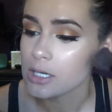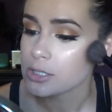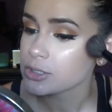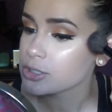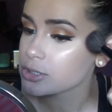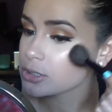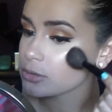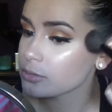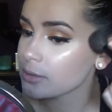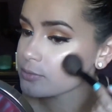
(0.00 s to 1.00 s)

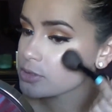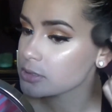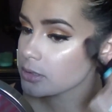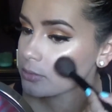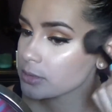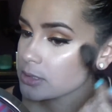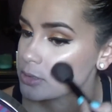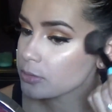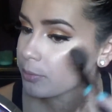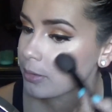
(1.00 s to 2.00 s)
So I'm just going
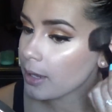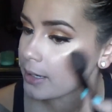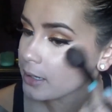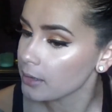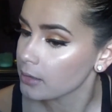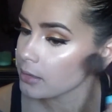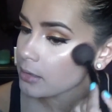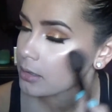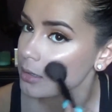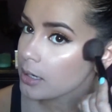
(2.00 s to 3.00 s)
to apply it
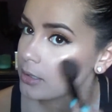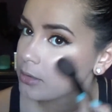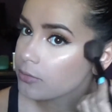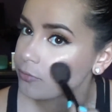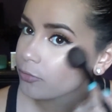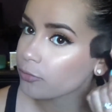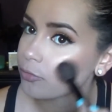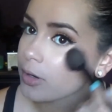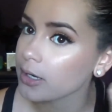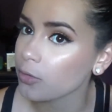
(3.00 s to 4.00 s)
kind of
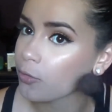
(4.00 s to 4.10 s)
right